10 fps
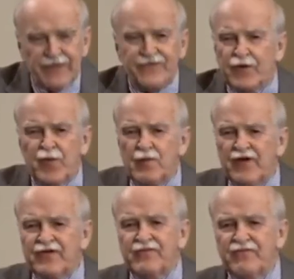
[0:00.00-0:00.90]
and said, "We
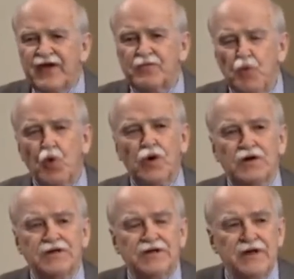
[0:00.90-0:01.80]
must invest
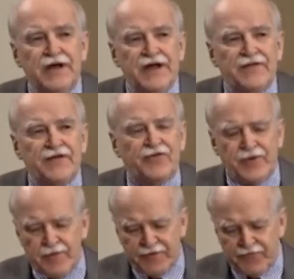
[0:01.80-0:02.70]
more in the
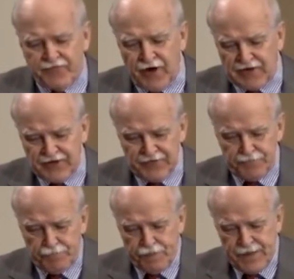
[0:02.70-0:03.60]
treatment of
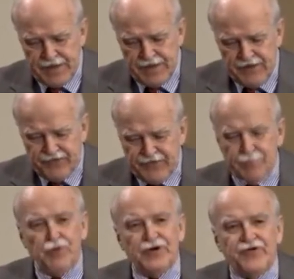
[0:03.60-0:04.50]
drugs."
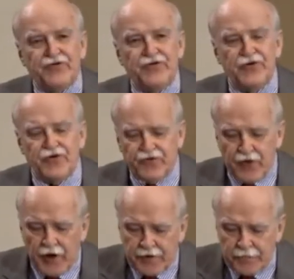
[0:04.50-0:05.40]
Jeb Bush, whose
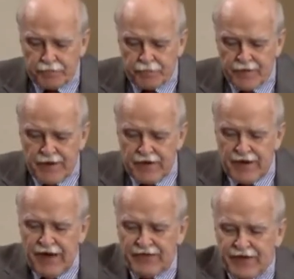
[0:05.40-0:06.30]
daughter
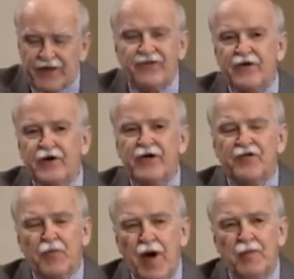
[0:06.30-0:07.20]
has had
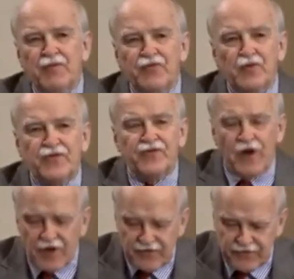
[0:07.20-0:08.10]
serious problems with
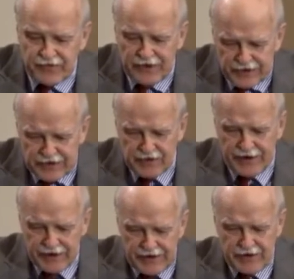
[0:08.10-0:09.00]
drugs,
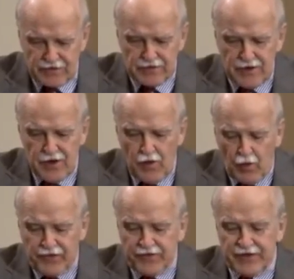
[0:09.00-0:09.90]
illegal and legal,
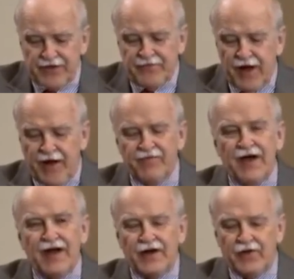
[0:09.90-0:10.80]
wants to give
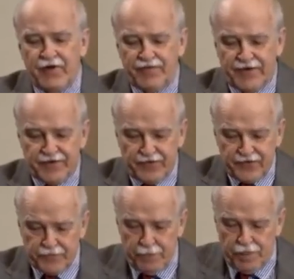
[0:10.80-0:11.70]
nonviolent
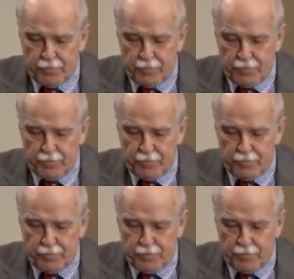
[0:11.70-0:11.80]
offenders